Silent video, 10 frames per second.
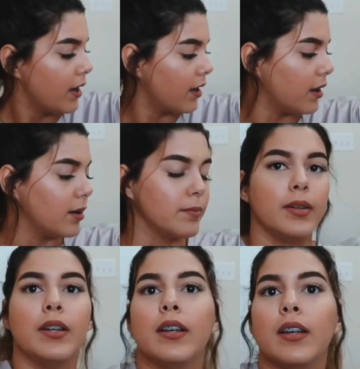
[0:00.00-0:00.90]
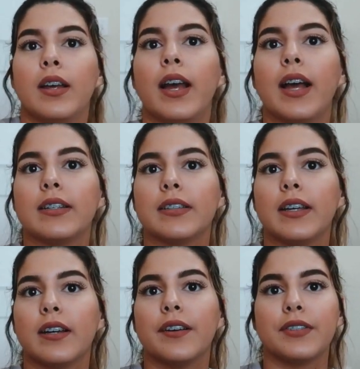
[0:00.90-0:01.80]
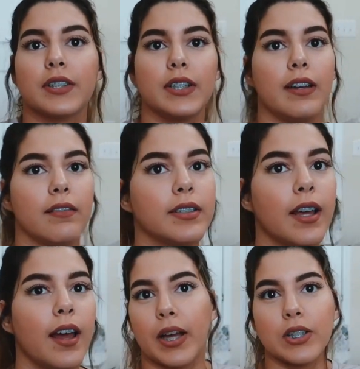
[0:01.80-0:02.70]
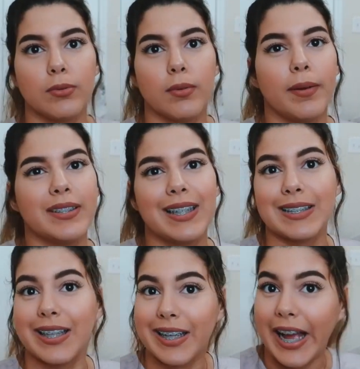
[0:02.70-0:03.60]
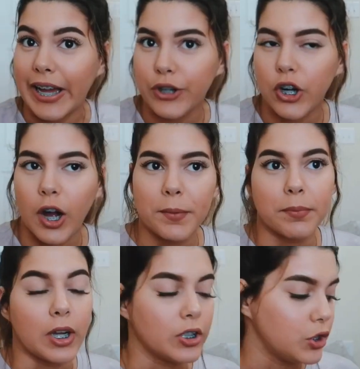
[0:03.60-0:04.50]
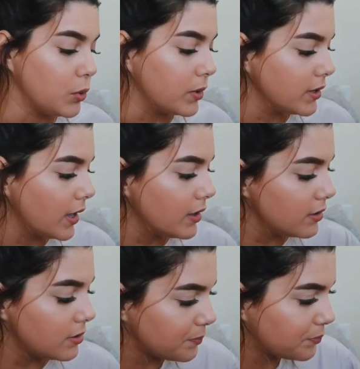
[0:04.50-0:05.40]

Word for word: Um, has like cuff sleeves. But yeah, super basic. It's like kind of cropped, but not too intense.